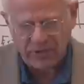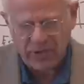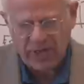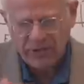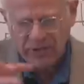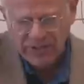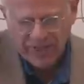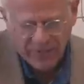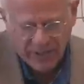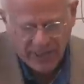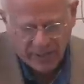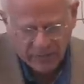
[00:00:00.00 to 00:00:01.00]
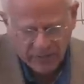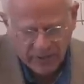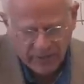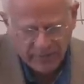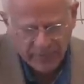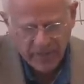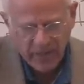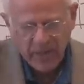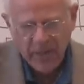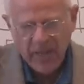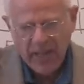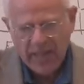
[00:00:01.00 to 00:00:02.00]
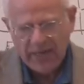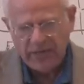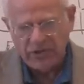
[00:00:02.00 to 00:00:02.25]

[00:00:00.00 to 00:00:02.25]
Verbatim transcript: It changes something out there, and